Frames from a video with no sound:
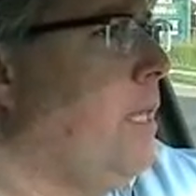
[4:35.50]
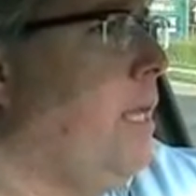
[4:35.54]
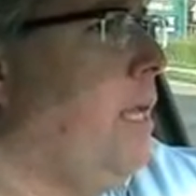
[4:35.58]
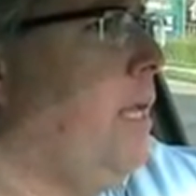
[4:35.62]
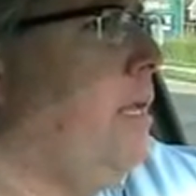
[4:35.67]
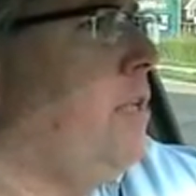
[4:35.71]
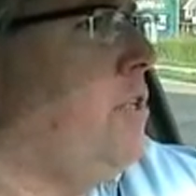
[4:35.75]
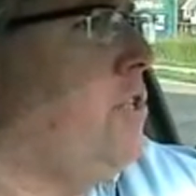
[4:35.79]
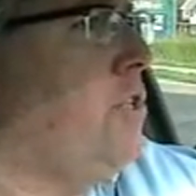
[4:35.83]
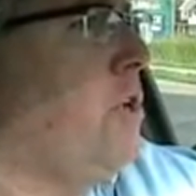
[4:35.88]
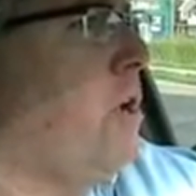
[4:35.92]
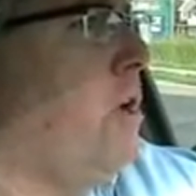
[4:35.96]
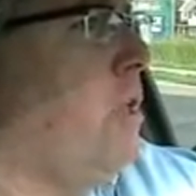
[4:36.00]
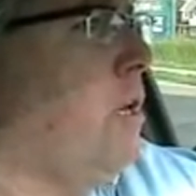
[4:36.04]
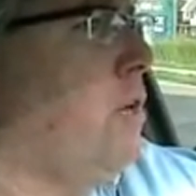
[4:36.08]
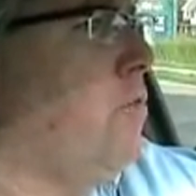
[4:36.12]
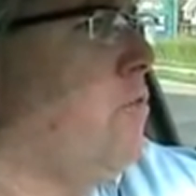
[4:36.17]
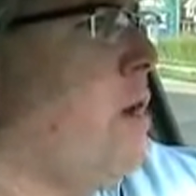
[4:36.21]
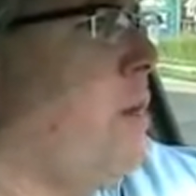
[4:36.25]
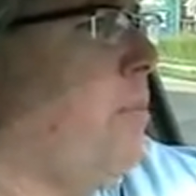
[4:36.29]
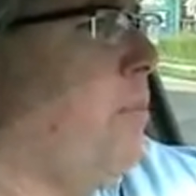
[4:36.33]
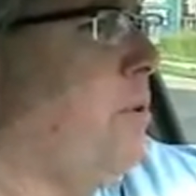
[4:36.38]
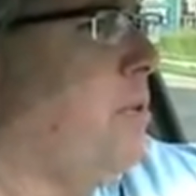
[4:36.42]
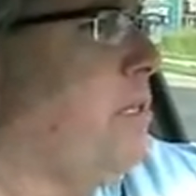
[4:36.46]
each dollar
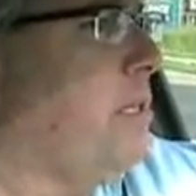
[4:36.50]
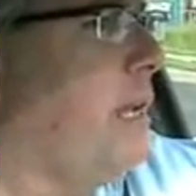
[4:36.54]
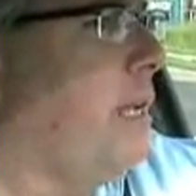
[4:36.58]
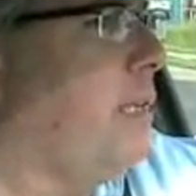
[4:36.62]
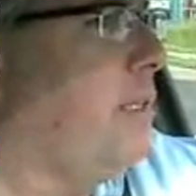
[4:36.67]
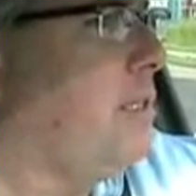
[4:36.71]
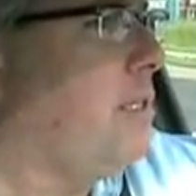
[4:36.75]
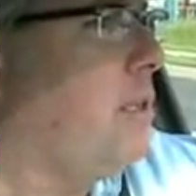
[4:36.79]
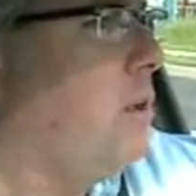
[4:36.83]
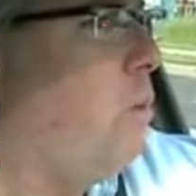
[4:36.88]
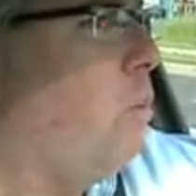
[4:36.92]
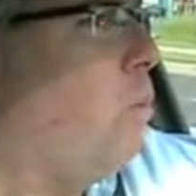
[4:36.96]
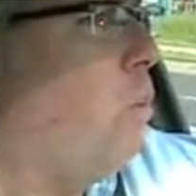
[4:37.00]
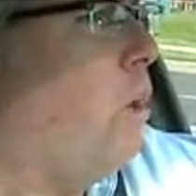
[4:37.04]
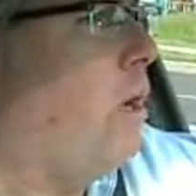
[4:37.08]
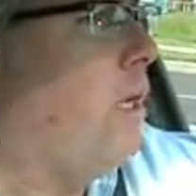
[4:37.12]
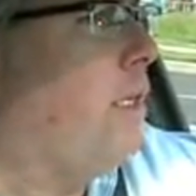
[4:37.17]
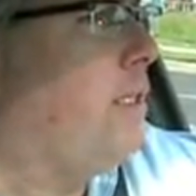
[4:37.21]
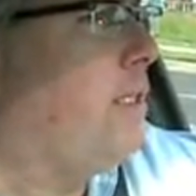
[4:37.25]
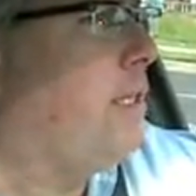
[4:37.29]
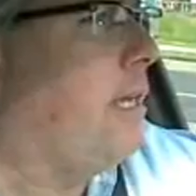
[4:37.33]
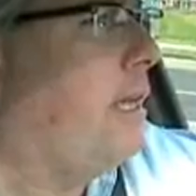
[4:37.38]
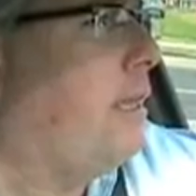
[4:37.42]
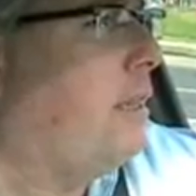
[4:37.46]
represents
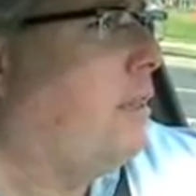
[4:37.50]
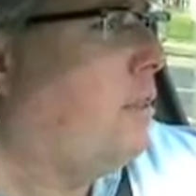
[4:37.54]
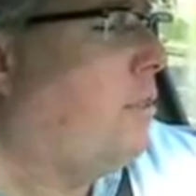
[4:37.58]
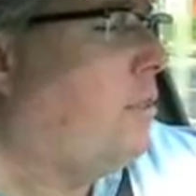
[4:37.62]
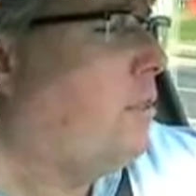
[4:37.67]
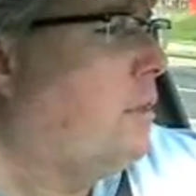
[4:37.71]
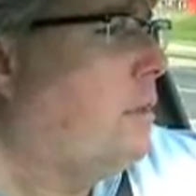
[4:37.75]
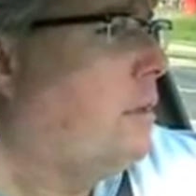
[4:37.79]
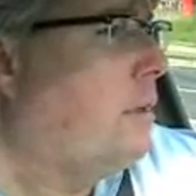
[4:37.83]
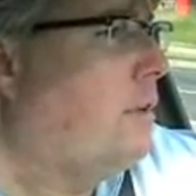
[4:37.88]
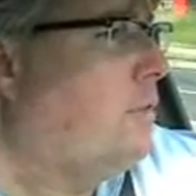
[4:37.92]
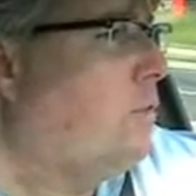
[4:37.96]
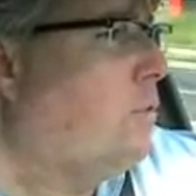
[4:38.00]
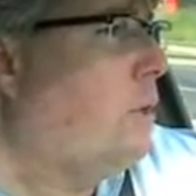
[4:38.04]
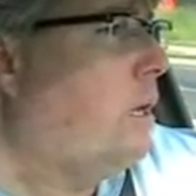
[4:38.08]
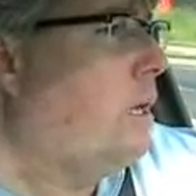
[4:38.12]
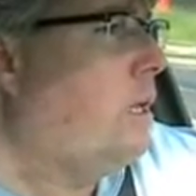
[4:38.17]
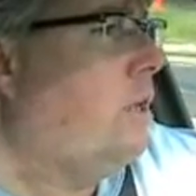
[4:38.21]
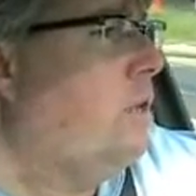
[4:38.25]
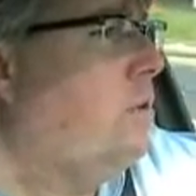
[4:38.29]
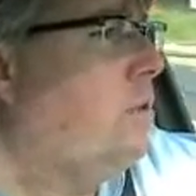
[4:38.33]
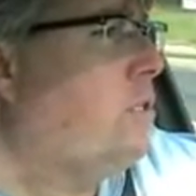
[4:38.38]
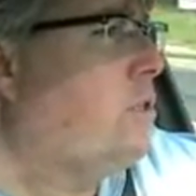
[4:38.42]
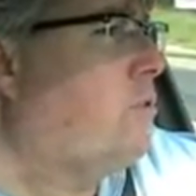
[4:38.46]
one tenth of what
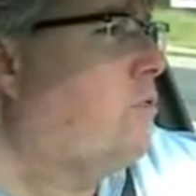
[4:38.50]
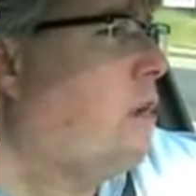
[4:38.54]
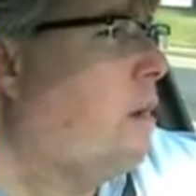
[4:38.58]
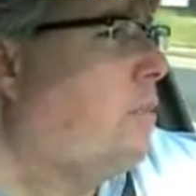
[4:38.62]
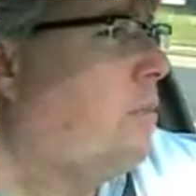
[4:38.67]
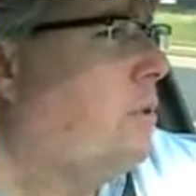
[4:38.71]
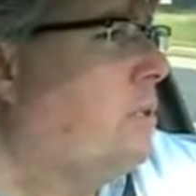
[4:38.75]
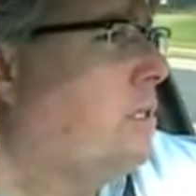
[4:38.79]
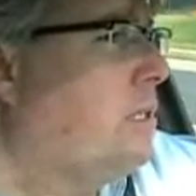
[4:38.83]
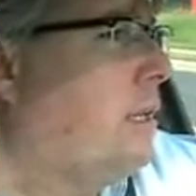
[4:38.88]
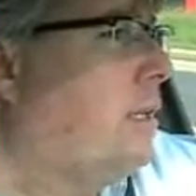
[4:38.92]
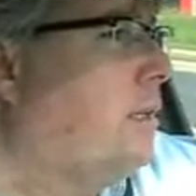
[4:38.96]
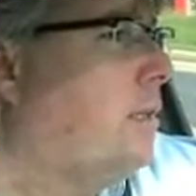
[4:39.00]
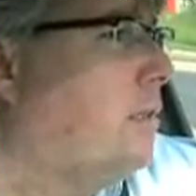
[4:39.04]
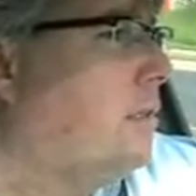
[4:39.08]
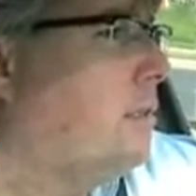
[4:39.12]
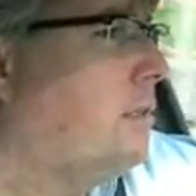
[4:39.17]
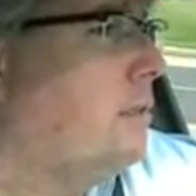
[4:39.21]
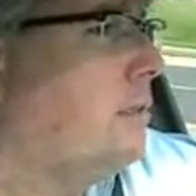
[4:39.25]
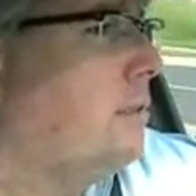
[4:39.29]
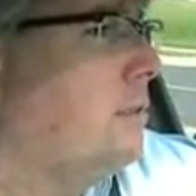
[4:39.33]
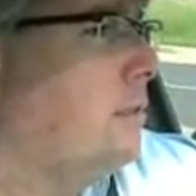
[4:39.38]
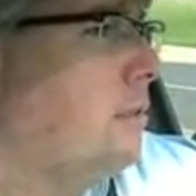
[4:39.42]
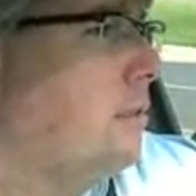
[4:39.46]
it used to
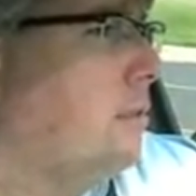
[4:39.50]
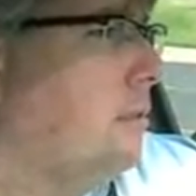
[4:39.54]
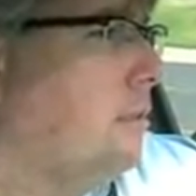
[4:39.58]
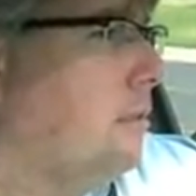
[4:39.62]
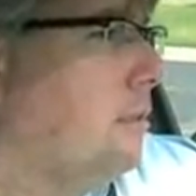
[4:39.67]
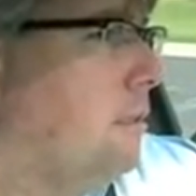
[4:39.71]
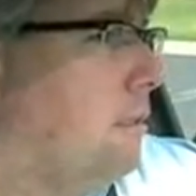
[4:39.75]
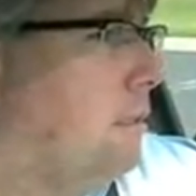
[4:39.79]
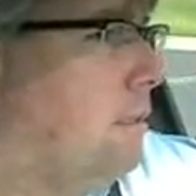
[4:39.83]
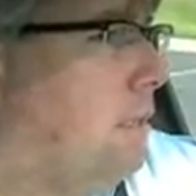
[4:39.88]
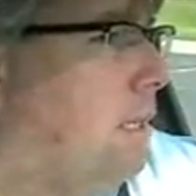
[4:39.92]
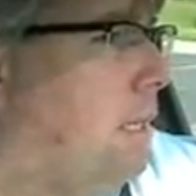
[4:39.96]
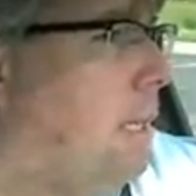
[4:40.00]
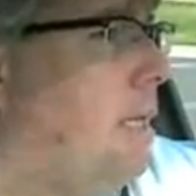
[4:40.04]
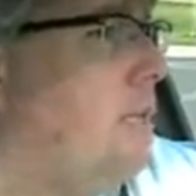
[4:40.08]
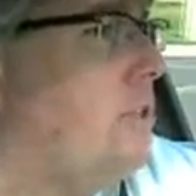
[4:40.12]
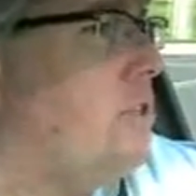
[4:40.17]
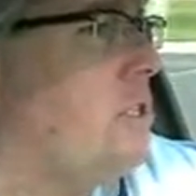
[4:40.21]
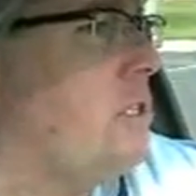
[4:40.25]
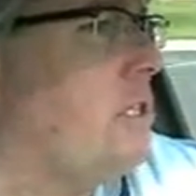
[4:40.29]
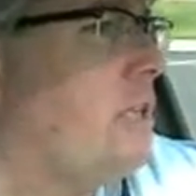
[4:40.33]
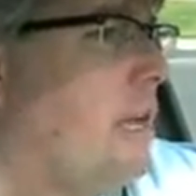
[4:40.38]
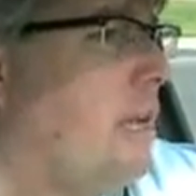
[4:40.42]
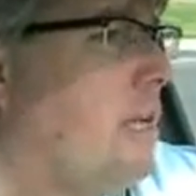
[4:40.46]
represent each
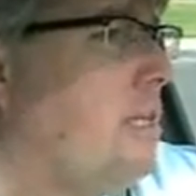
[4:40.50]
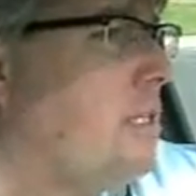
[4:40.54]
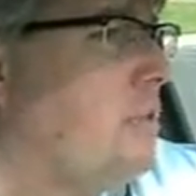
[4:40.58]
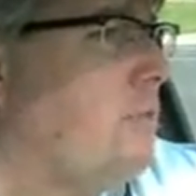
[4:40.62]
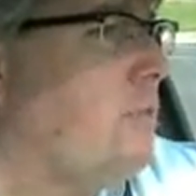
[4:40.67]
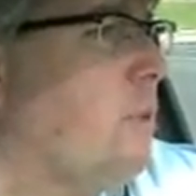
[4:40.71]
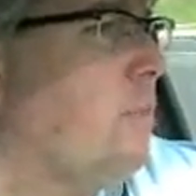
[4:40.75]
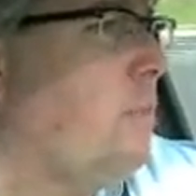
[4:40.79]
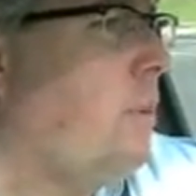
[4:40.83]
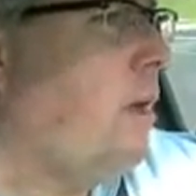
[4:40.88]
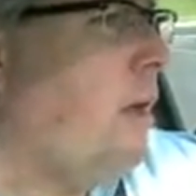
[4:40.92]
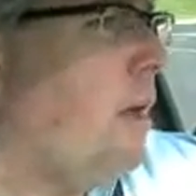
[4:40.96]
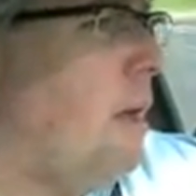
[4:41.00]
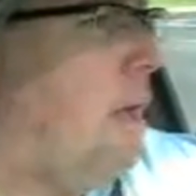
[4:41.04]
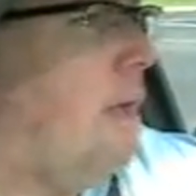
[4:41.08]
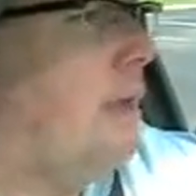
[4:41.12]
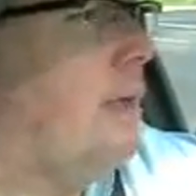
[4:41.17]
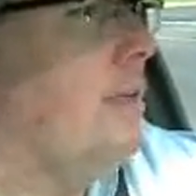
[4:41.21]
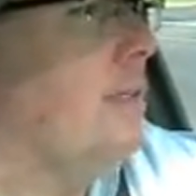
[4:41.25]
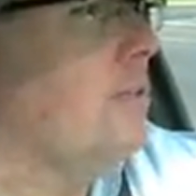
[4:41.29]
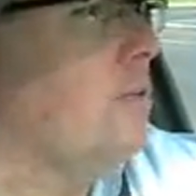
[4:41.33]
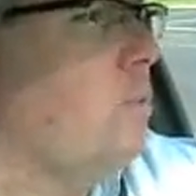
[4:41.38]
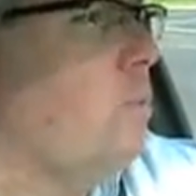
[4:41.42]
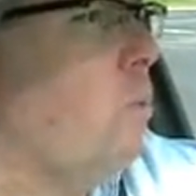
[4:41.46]
slice of the pie
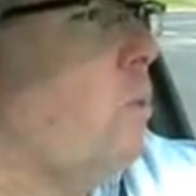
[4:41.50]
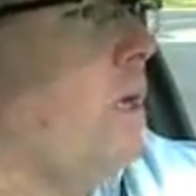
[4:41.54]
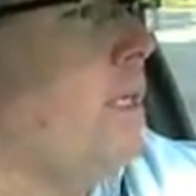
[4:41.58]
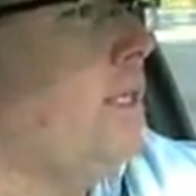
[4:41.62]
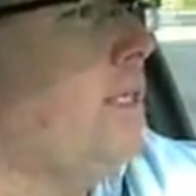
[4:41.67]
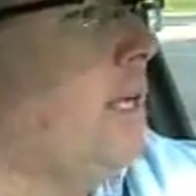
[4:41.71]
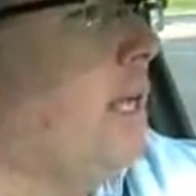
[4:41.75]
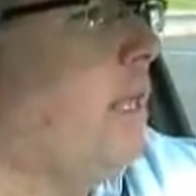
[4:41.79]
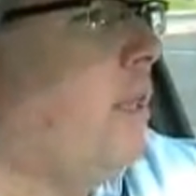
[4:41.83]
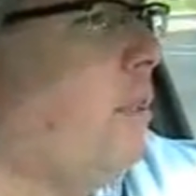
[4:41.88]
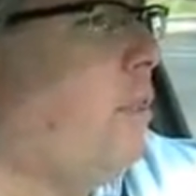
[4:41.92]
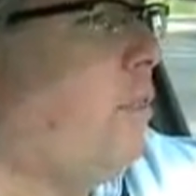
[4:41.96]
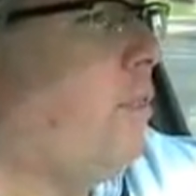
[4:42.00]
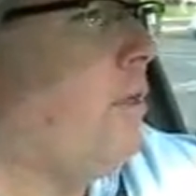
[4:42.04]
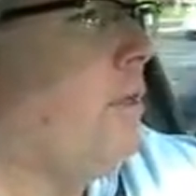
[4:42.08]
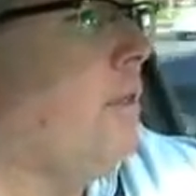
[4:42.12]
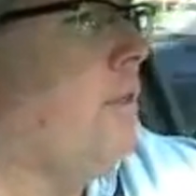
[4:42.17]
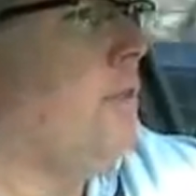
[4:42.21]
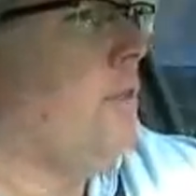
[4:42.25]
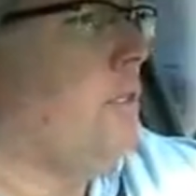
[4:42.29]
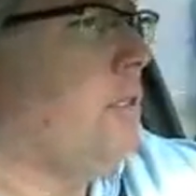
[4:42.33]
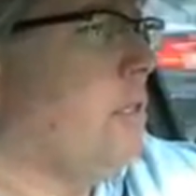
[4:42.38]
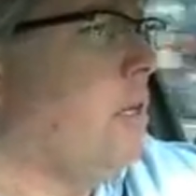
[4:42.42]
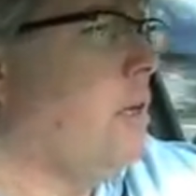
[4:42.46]
is one tenth
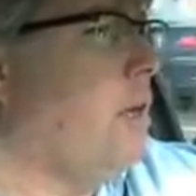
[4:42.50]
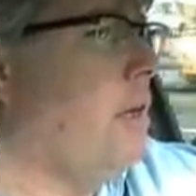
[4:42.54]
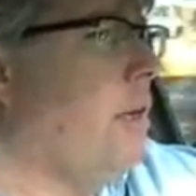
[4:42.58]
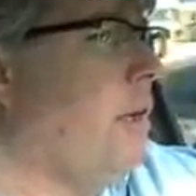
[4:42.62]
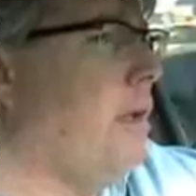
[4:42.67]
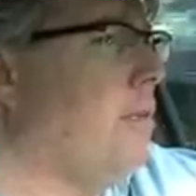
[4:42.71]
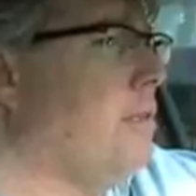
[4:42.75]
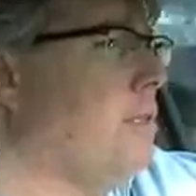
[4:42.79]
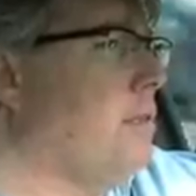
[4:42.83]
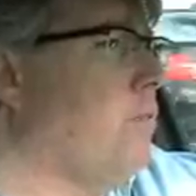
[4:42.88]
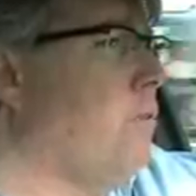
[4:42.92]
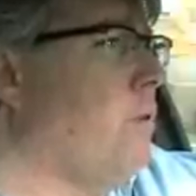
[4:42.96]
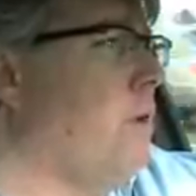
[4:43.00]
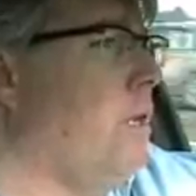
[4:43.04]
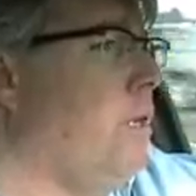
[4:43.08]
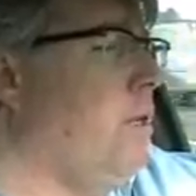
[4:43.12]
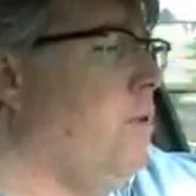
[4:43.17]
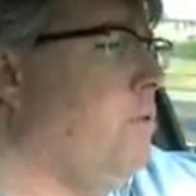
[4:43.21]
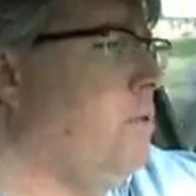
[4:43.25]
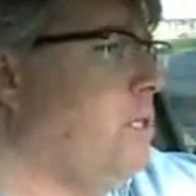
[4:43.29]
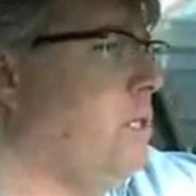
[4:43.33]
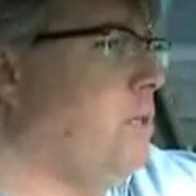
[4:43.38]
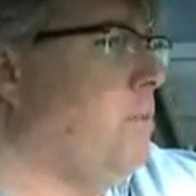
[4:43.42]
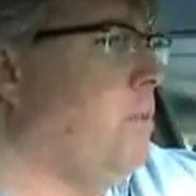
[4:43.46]
the size of what it
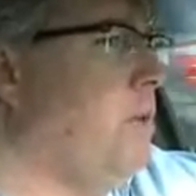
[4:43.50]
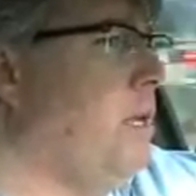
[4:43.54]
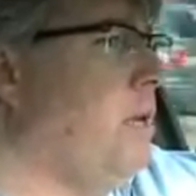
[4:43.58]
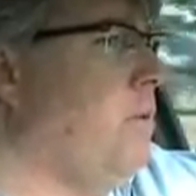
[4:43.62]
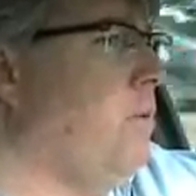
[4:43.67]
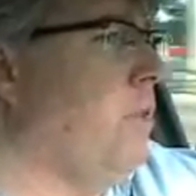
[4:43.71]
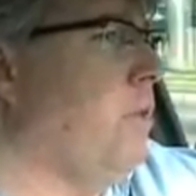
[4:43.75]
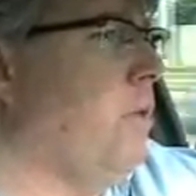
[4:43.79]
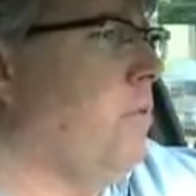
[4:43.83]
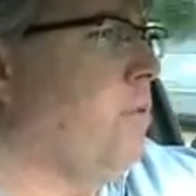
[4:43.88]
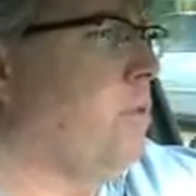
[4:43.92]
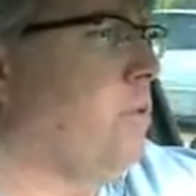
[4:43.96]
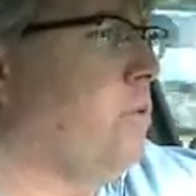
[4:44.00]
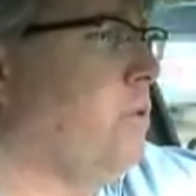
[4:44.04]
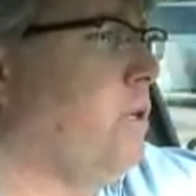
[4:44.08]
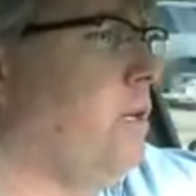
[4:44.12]
used to be when there was